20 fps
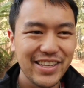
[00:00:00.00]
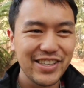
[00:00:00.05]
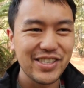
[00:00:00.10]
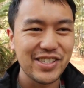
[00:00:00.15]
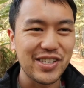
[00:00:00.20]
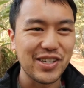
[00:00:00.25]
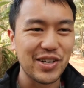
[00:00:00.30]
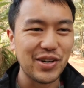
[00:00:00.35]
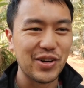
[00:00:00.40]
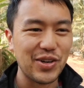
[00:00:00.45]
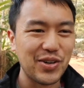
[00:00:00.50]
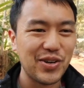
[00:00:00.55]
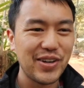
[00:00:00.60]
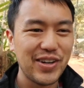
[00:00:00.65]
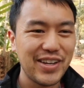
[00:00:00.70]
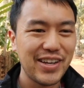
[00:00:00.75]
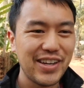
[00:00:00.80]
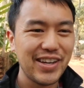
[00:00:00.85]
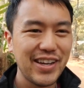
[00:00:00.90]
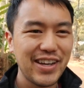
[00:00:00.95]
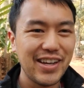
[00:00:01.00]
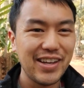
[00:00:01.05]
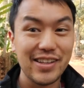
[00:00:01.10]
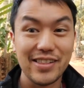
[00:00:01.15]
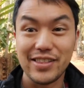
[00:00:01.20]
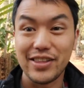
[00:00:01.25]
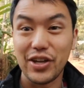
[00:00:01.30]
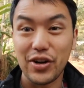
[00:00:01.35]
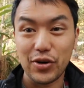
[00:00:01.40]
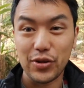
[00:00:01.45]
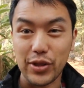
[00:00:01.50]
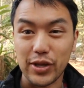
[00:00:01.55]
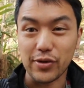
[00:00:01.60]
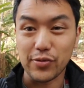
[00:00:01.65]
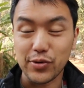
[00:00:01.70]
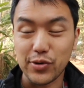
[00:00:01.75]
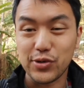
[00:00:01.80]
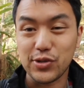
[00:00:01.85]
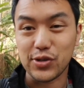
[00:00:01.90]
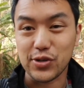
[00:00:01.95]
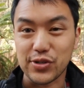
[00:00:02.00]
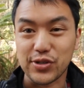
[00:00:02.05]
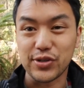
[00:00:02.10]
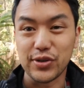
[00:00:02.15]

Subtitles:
So literally roosters